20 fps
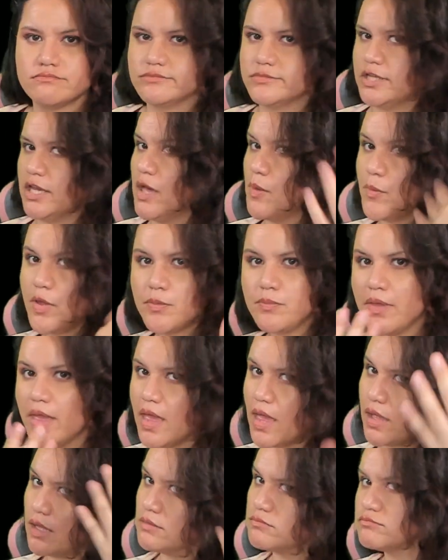Come on
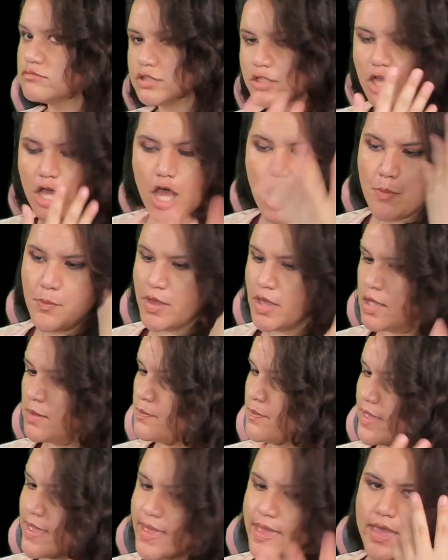by. Come on
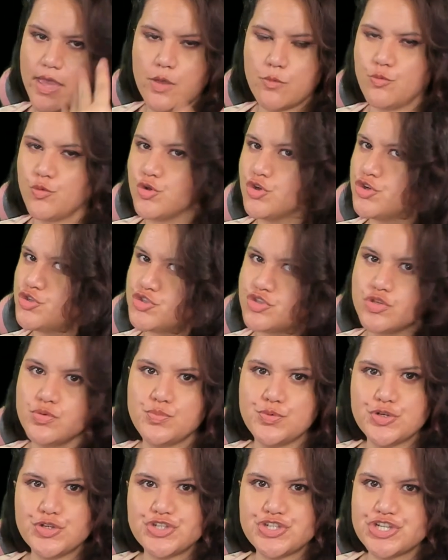by. We're
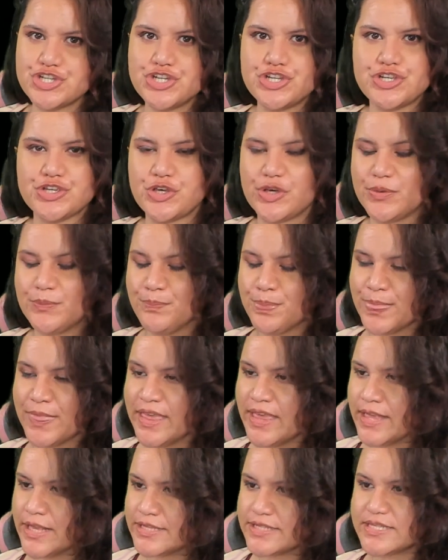super chill.
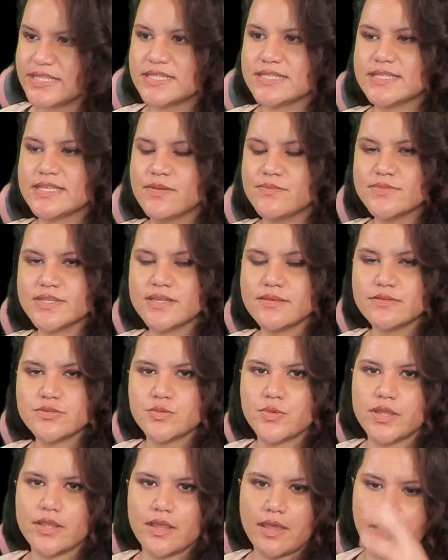Just sometimes
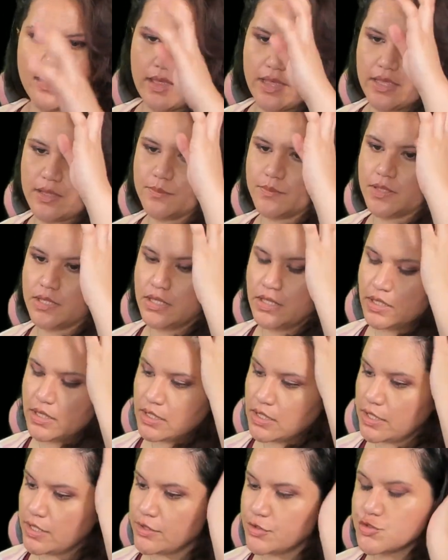when I'm
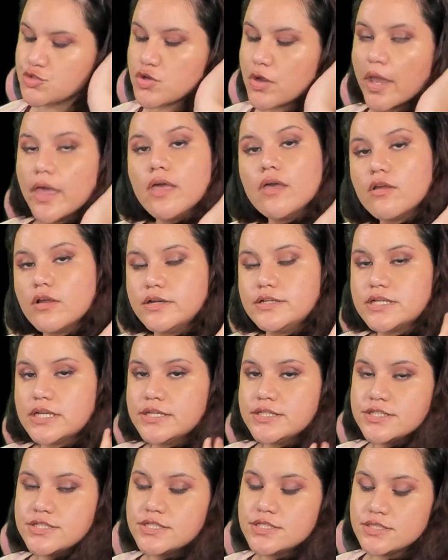in a trial or
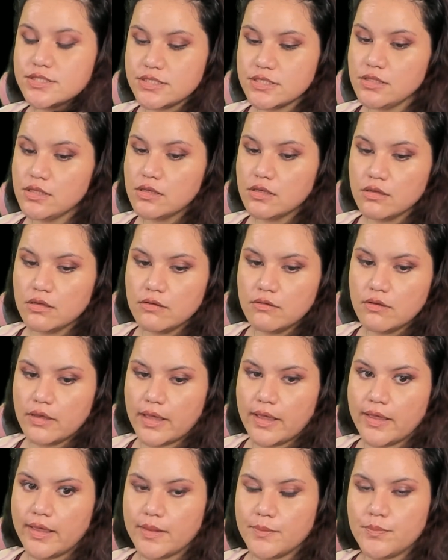dungeons, you know,
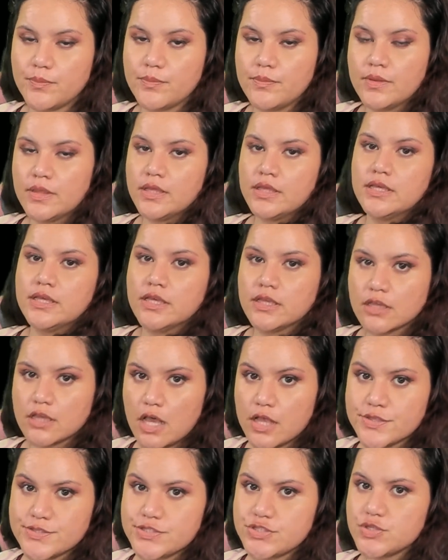I'm
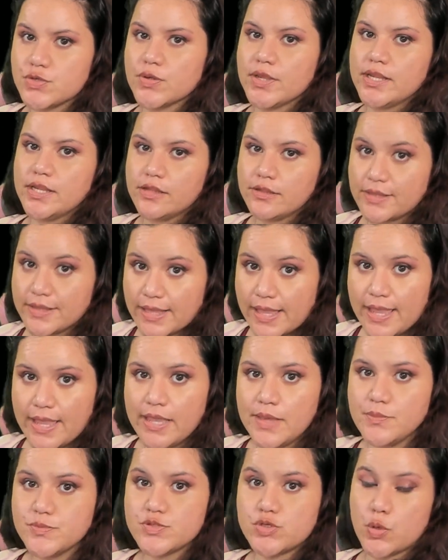concentrating on the
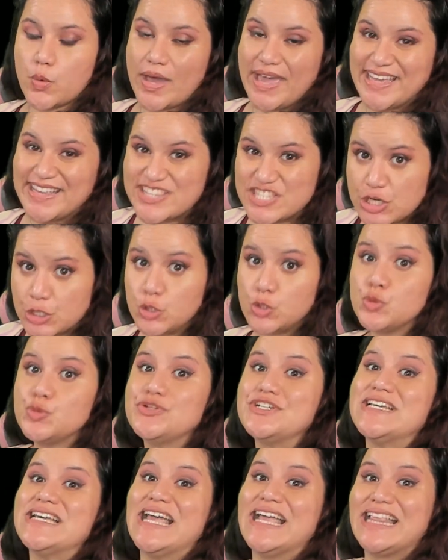game so I
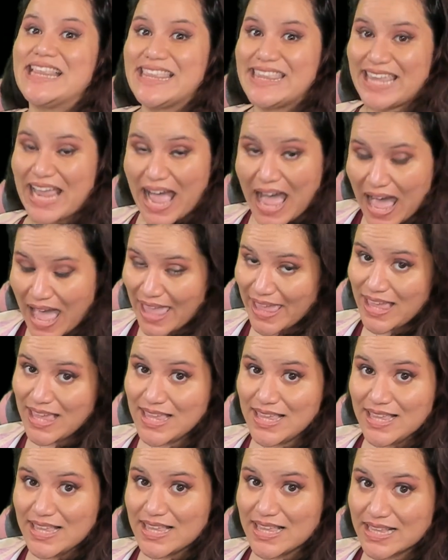don't die.
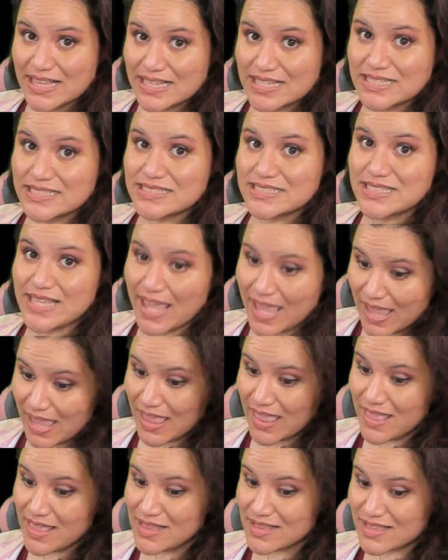
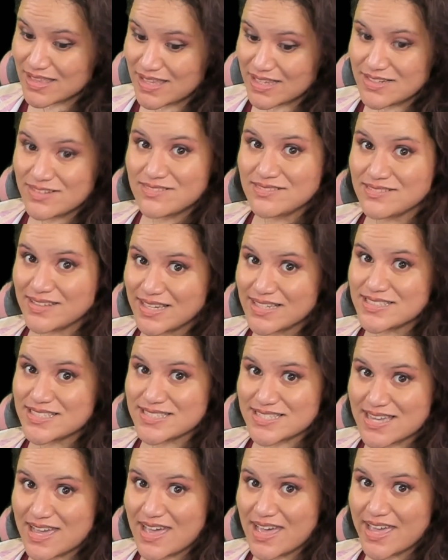Yeah, I don't like to
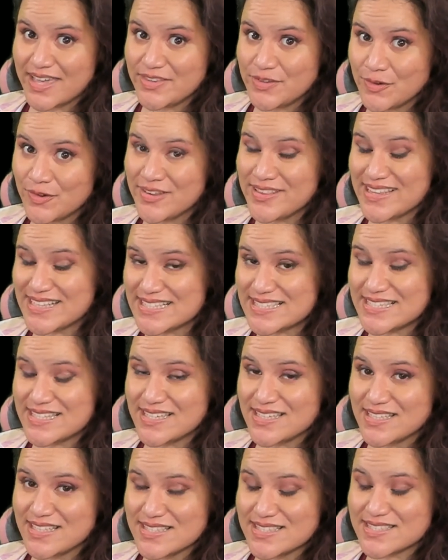die during these
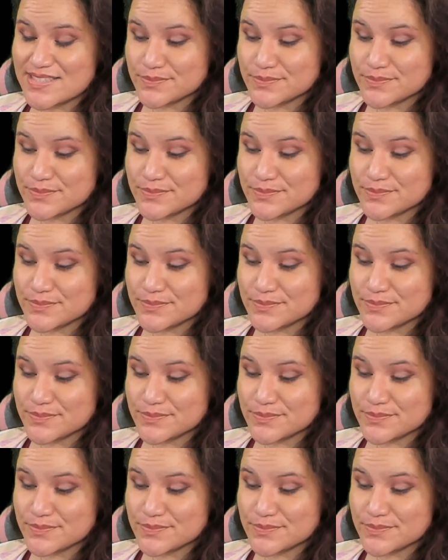things.